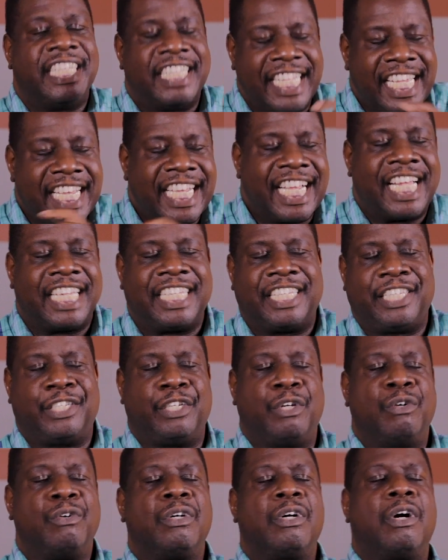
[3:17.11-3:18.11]
they got
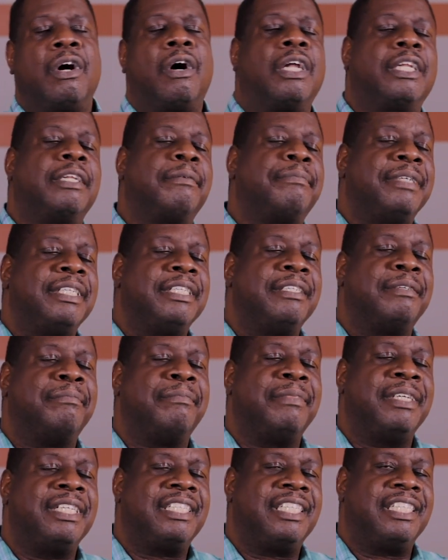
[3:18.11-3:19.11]
so caught up in the
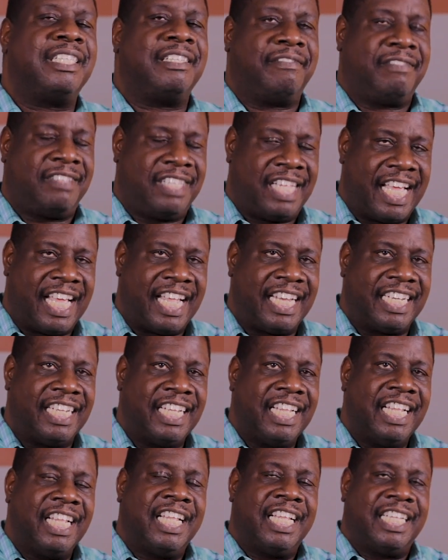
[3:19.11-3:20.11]
midst of that
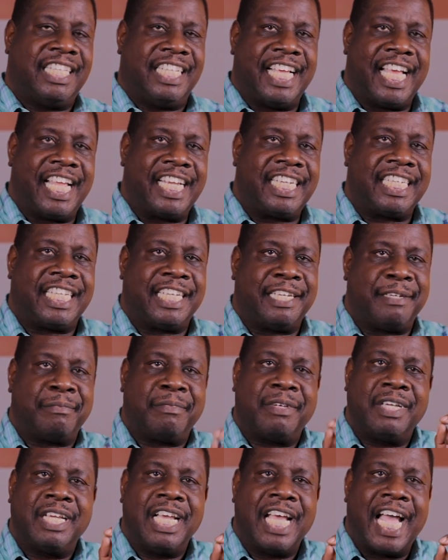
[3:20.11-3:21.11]
they ask
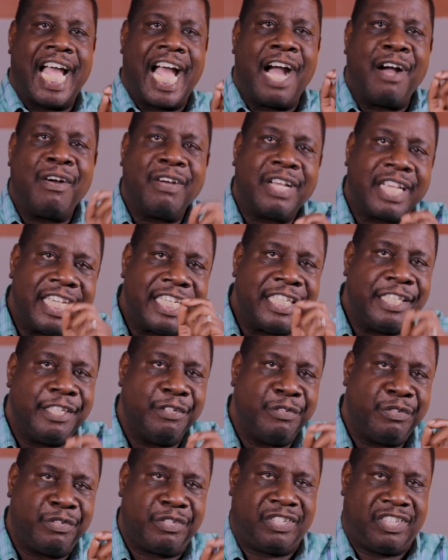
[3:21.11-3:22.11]
him, how can
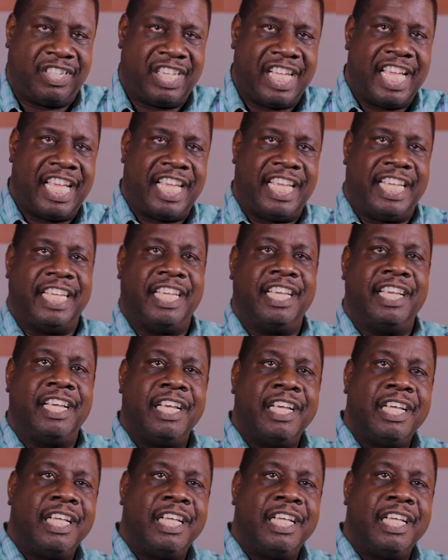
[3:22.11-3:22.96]
you say